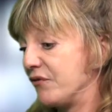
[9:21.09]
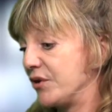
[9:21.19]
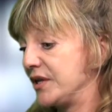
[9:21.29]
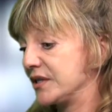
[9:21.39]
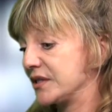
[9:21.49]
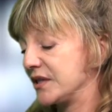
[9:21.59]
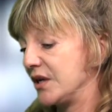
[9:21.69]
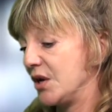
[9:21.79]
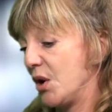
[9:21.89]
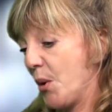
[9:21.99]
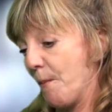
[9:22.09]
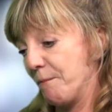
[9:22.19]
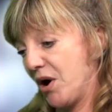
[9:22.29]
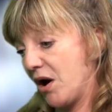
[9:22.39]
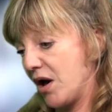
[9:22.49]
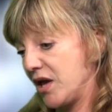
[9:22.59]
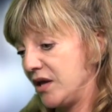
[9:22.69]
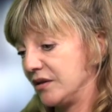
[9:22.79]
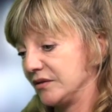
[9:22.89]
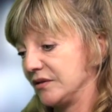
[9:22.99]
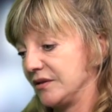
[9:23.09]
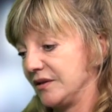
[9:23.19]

voice by